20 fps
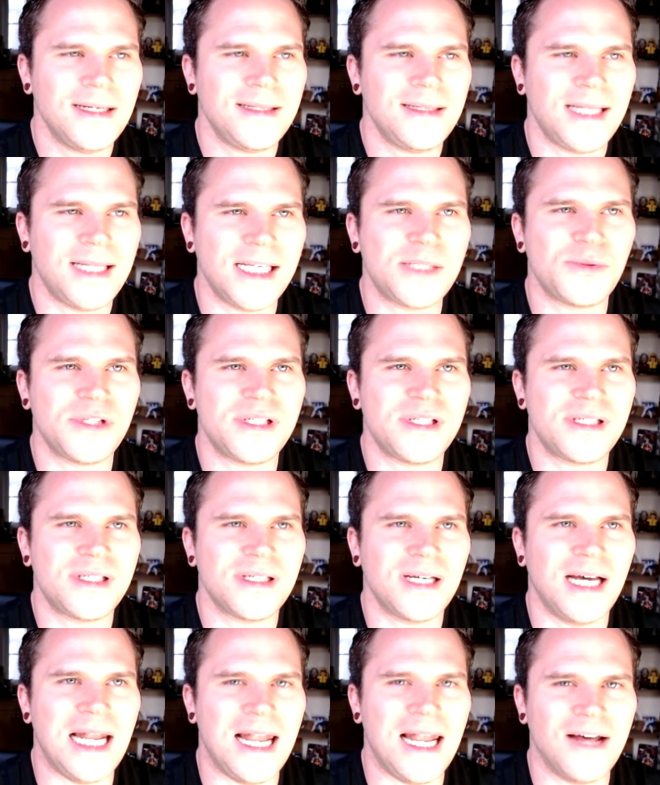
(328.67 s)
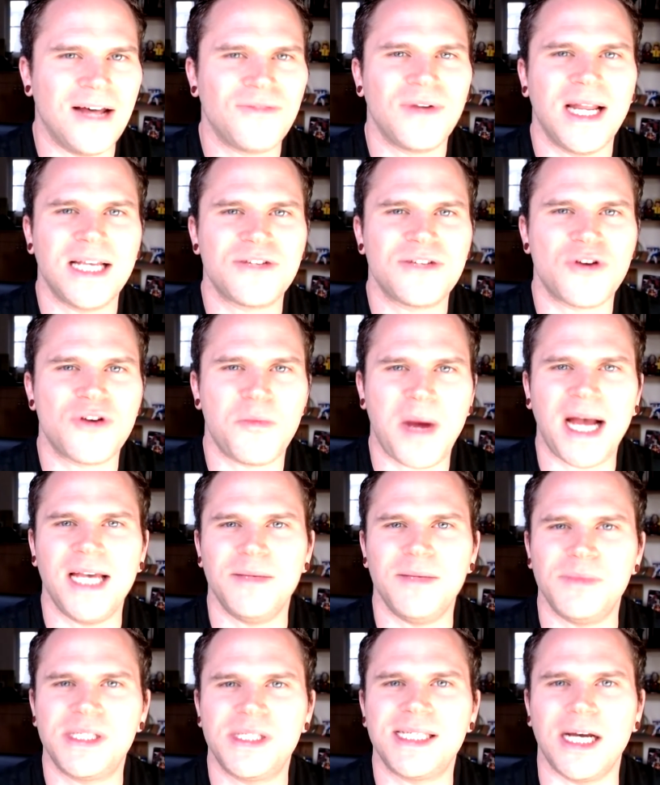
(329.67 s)
this was a love letter about
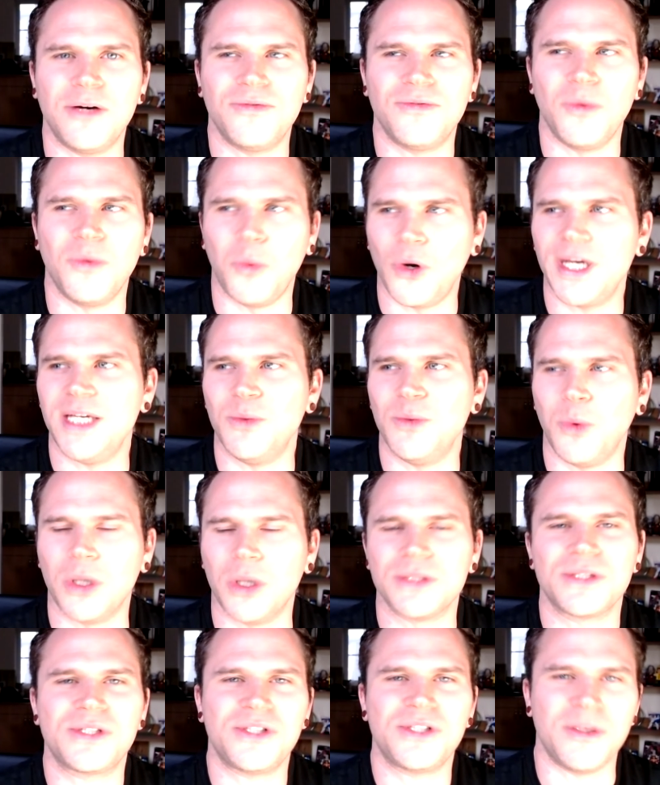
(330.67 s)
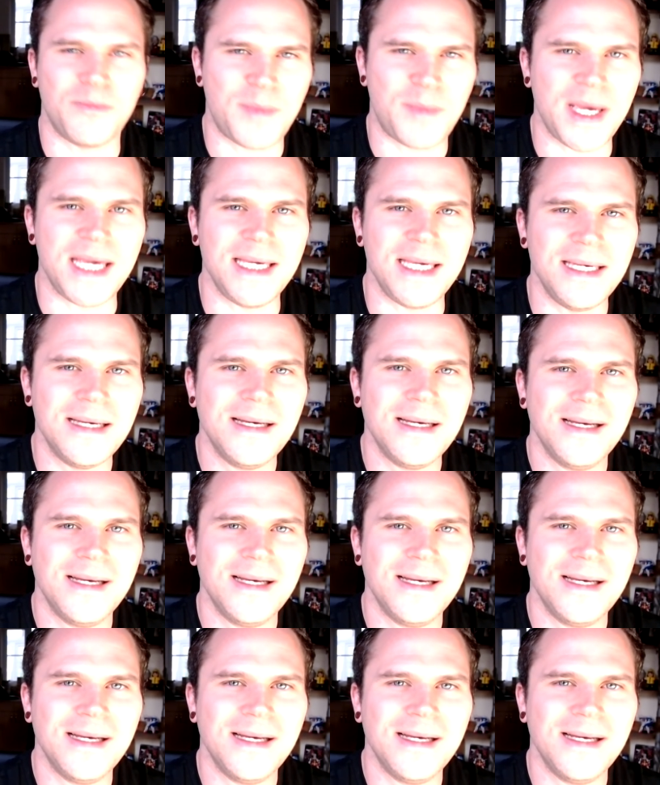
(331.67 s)
himself and what he wants to be.